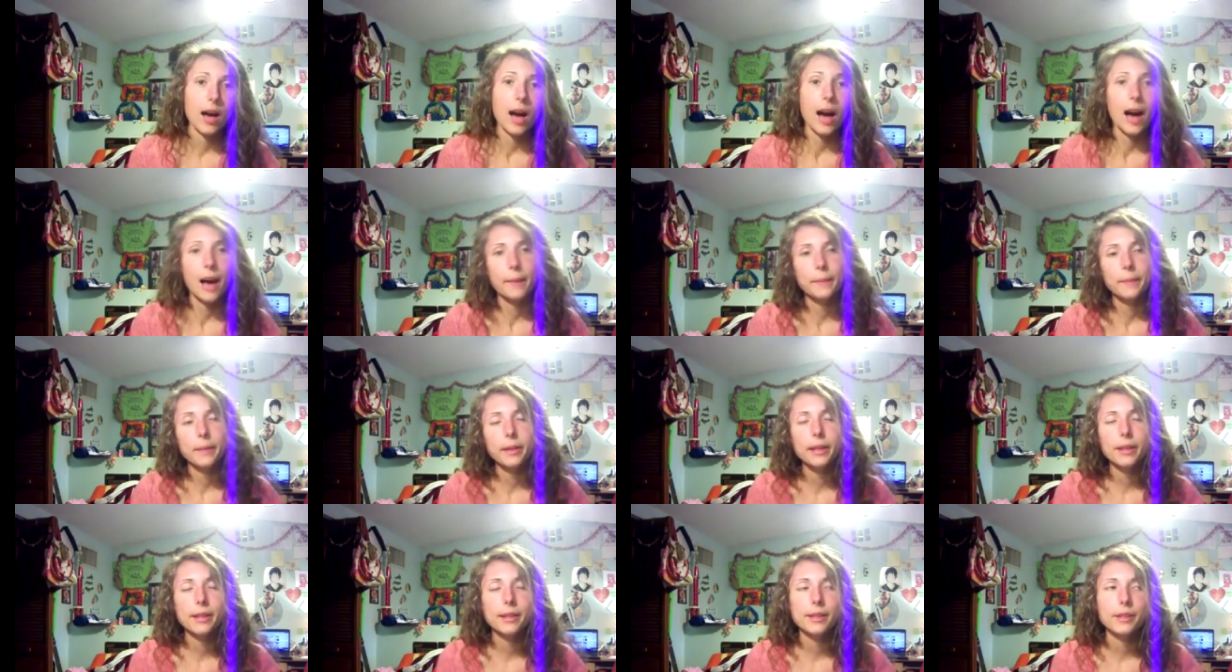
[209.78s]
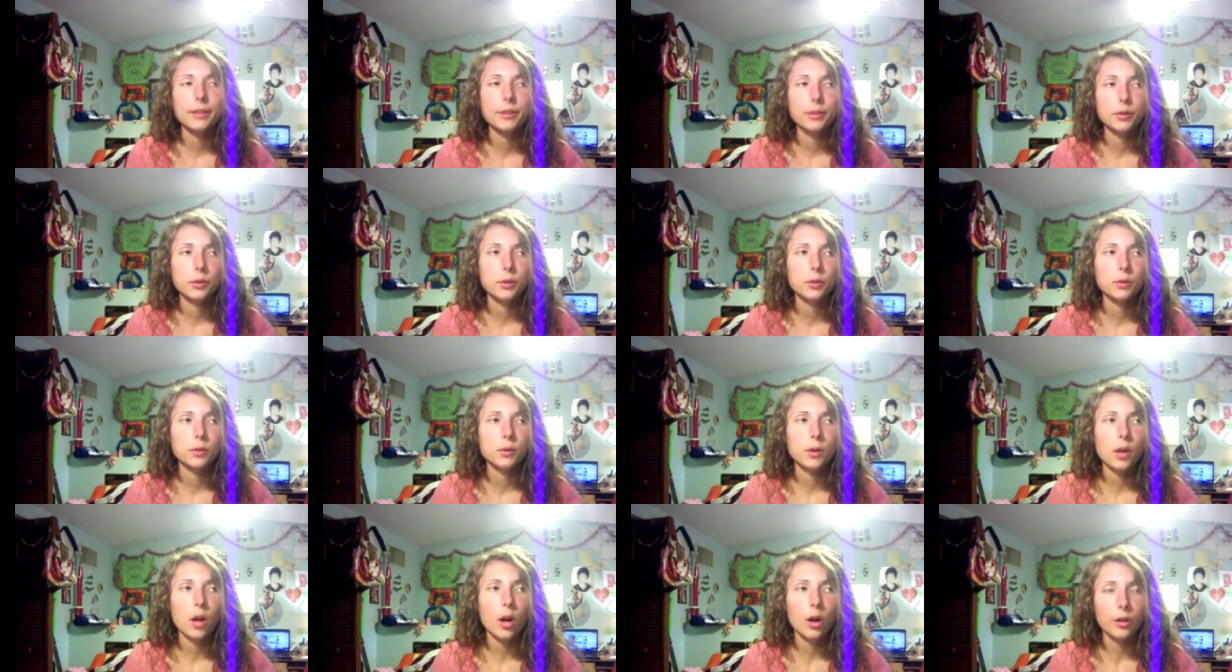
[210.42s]
I mean,
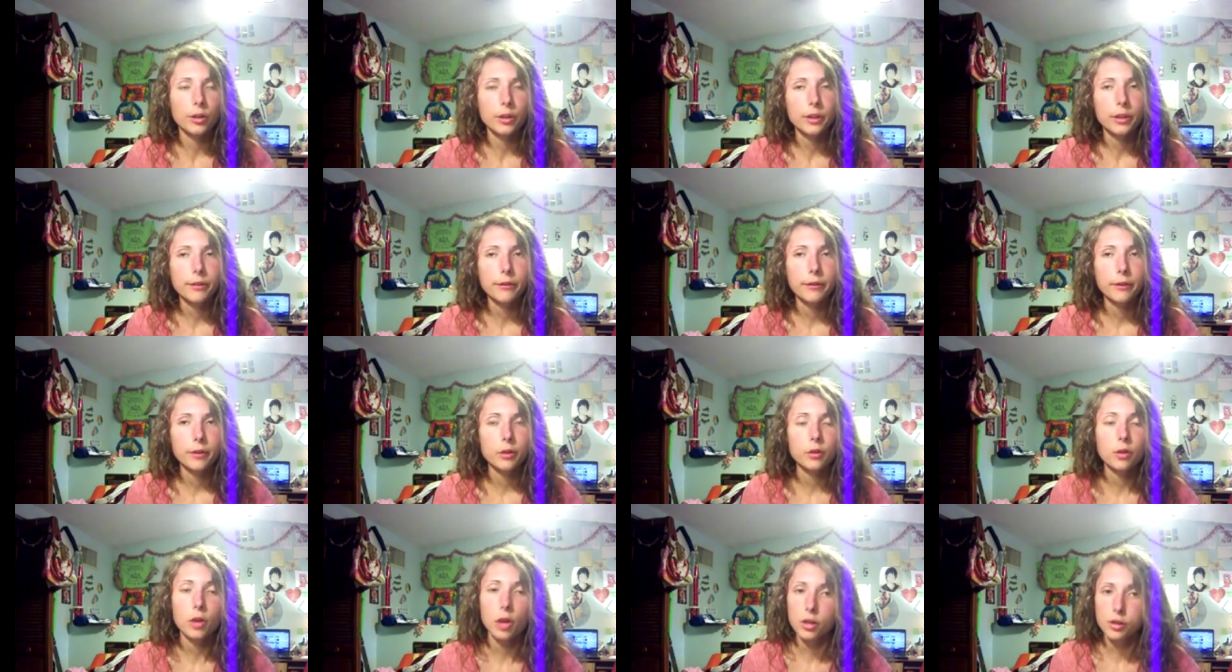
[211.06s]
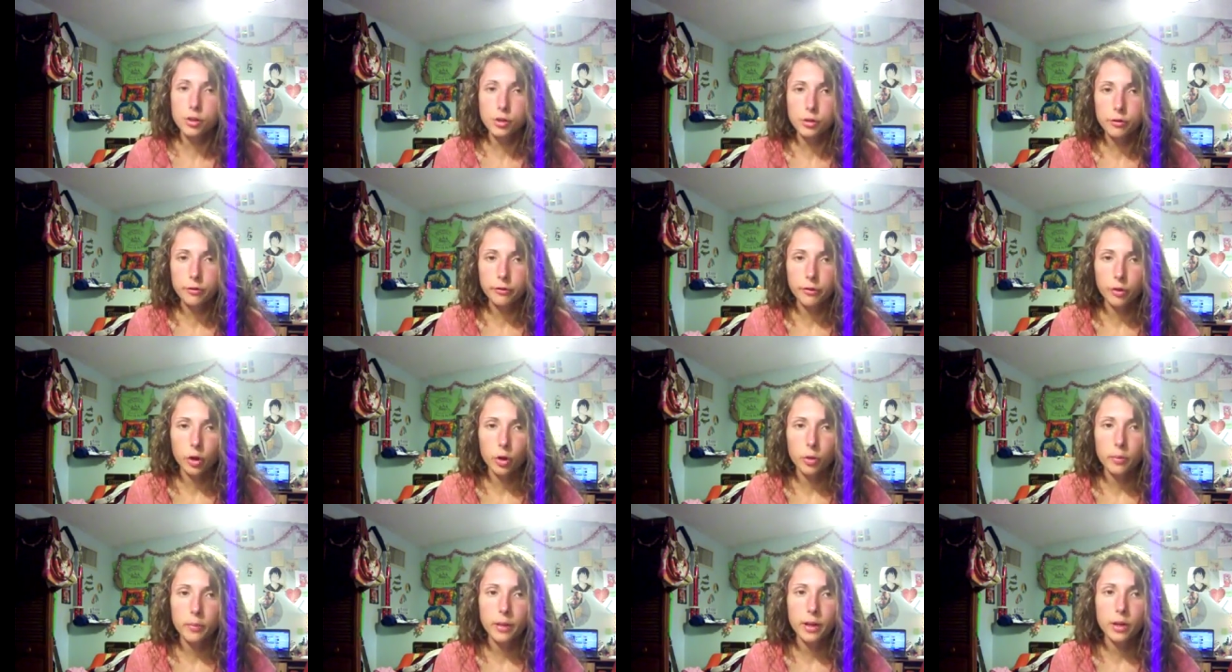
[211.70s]
you'll already feel
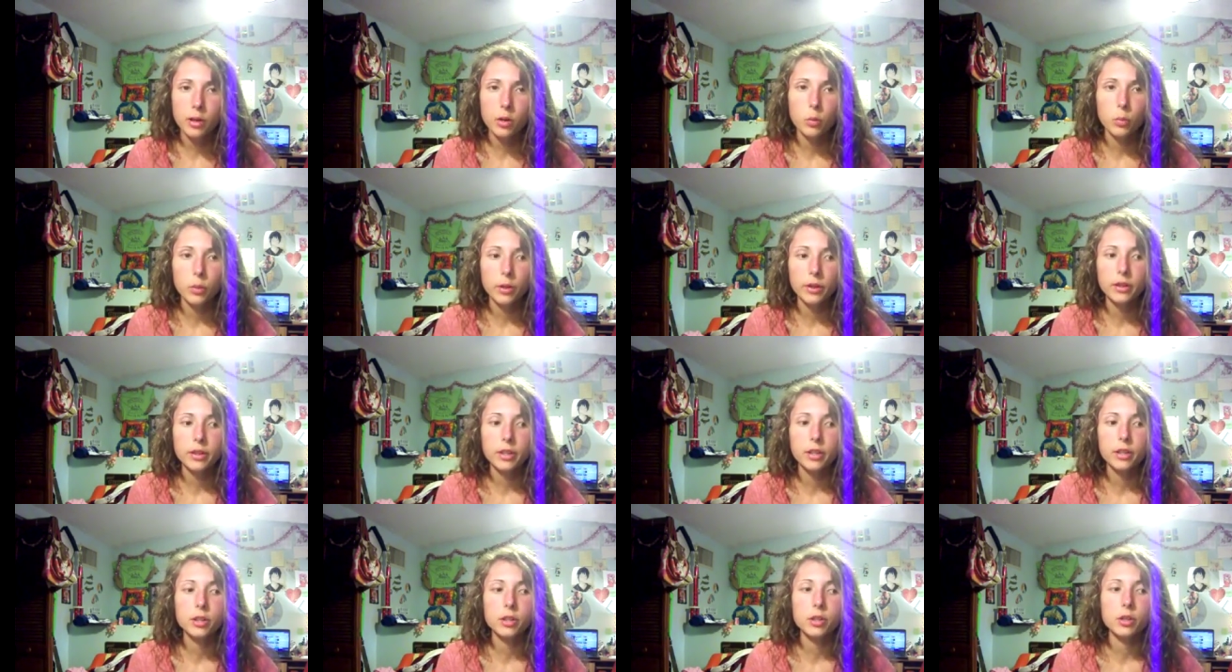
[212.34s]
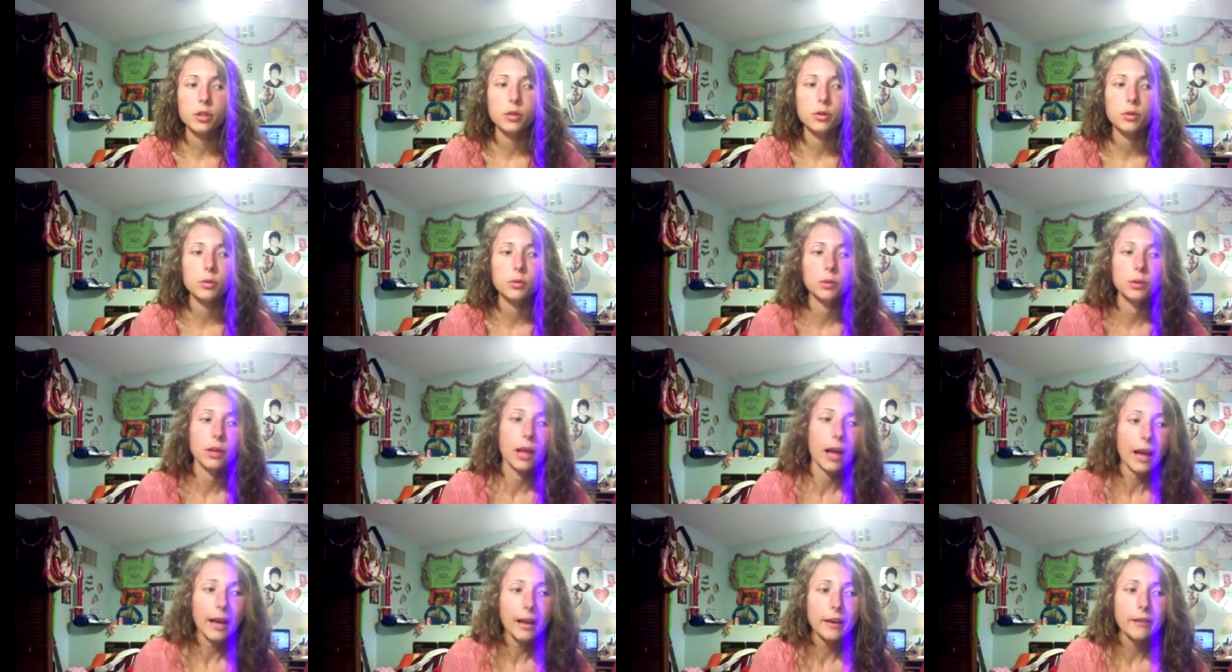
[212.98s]
claustrophobic with the new
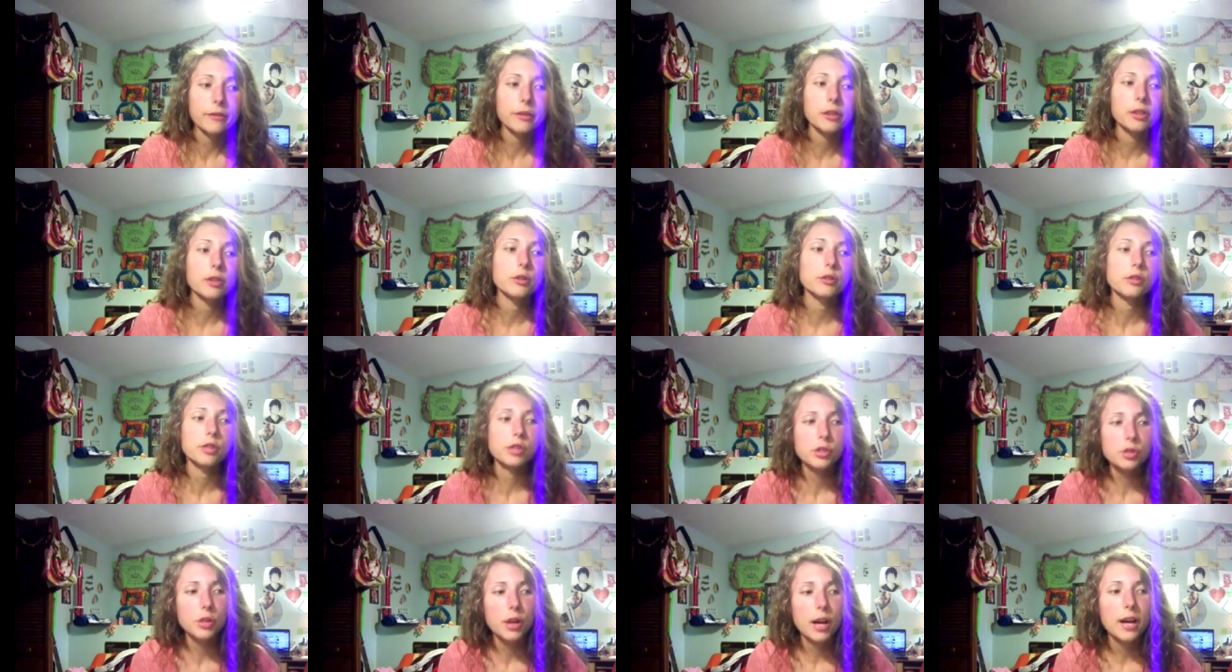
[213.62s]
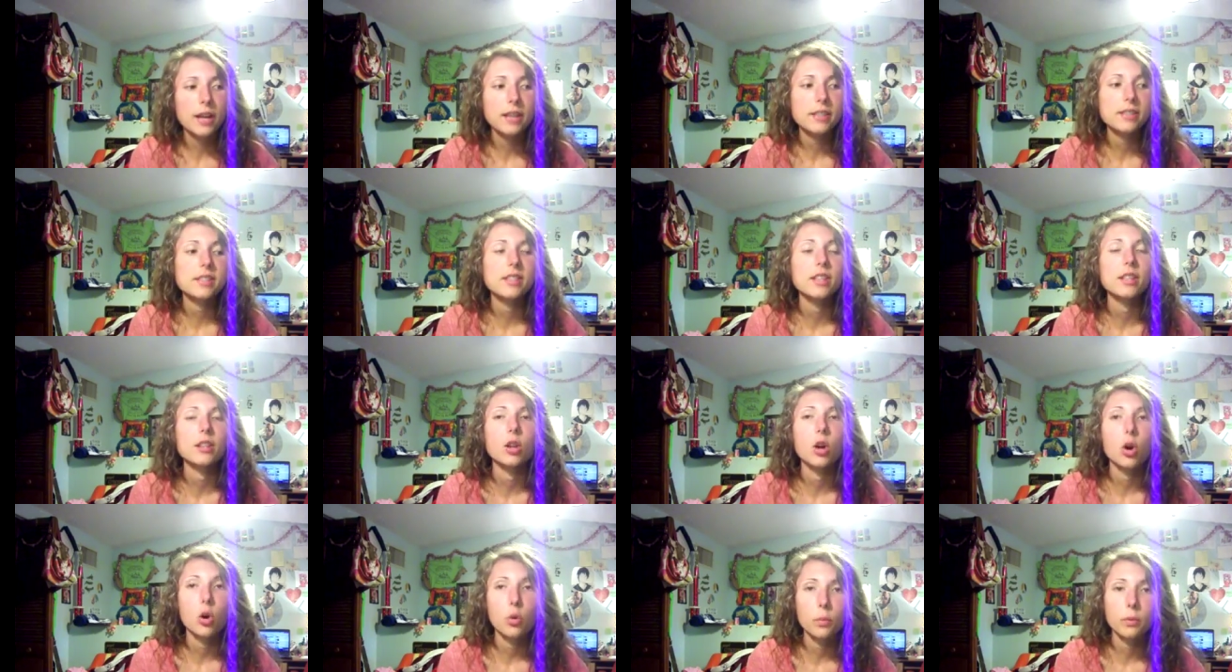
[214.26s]
life, the new stress,
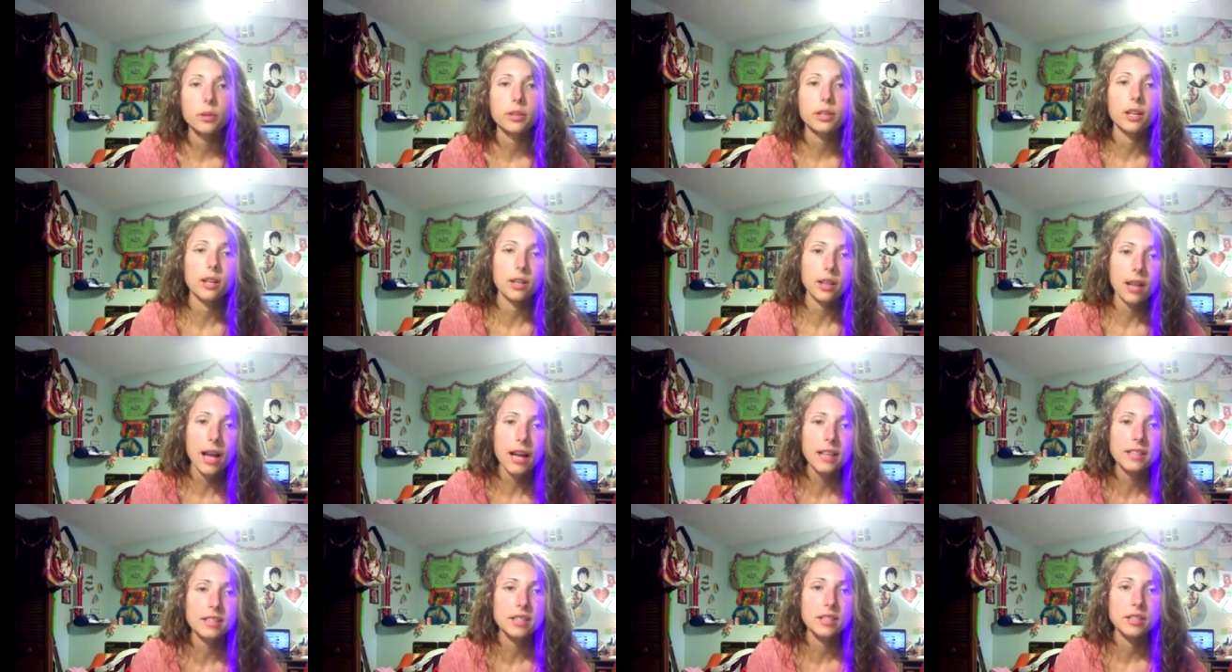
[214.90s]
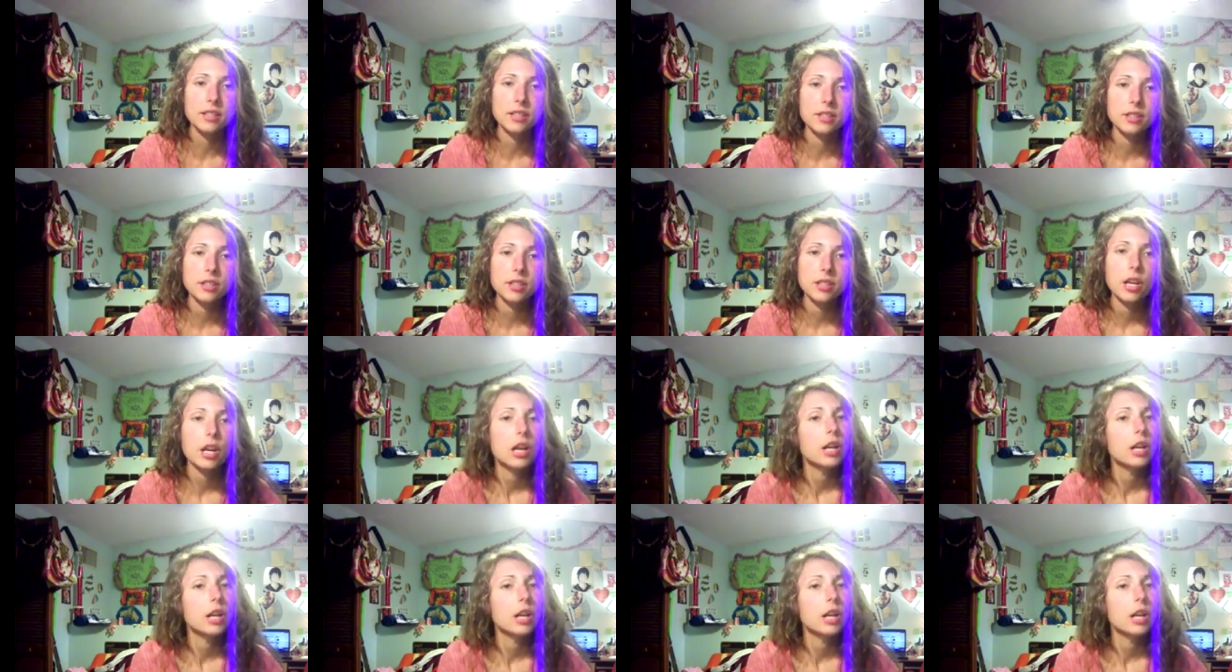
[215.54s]
and the homework and classes.